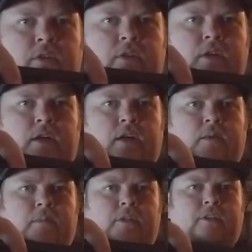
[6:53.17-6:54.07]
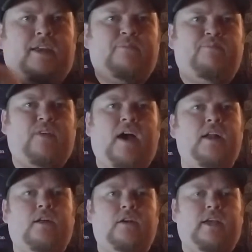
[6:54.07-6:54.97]
Another like
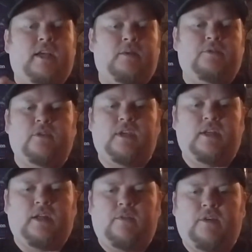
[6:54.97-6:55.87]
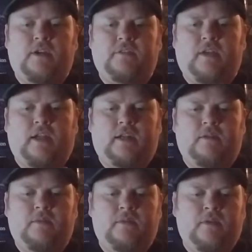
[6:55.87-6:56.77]
$5 game, so again, not very exciting.
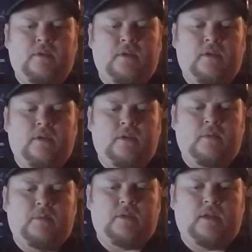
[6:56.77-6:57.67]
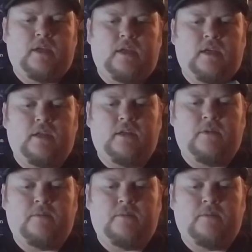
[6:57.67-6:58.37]
But then